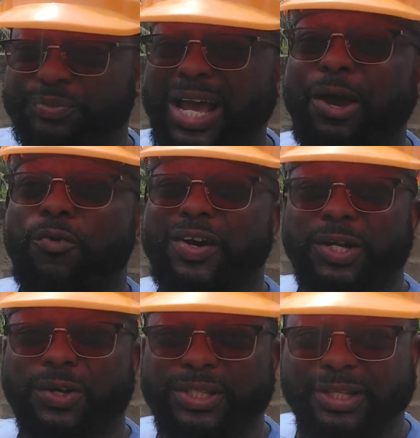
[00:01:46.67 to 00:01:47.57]
I
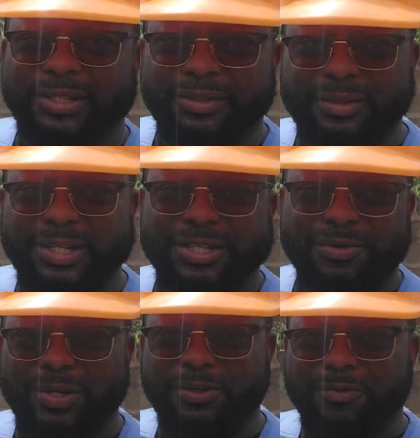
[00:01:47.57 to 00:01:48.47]
overlooked it. This is
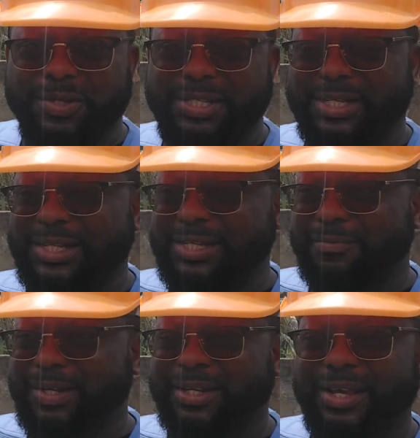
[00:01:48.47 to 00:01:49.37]
one of the mistakes that I
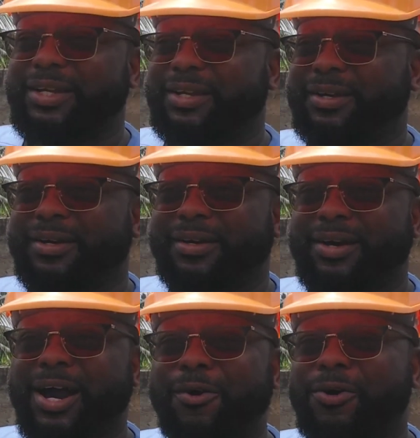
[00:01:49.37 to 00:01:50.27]
made. Then
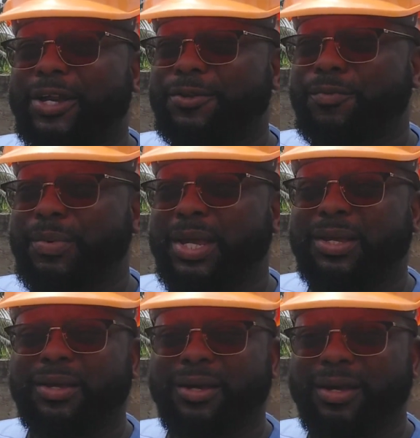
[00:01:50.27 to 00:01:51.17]
how can you
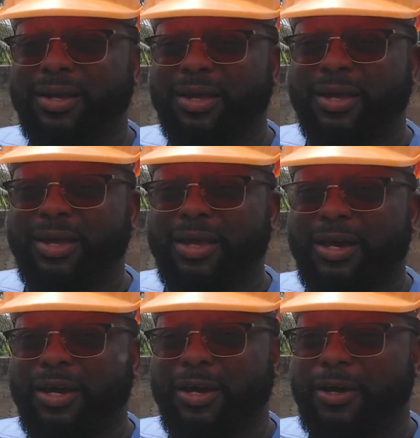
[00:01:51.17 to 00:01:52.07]

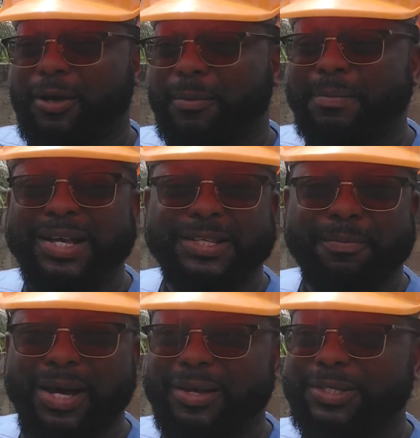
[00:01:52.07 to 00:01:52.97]

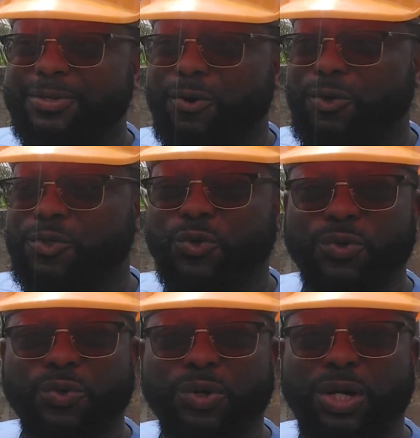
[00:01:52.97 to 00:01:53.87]
maximize
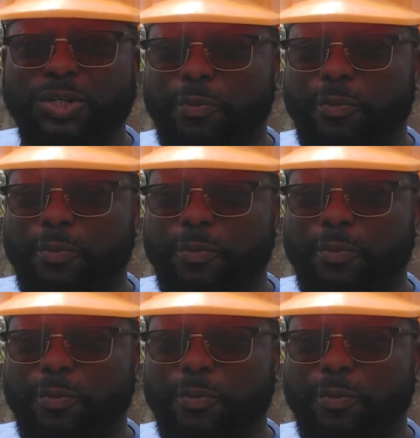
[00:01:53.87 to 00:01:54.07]
also your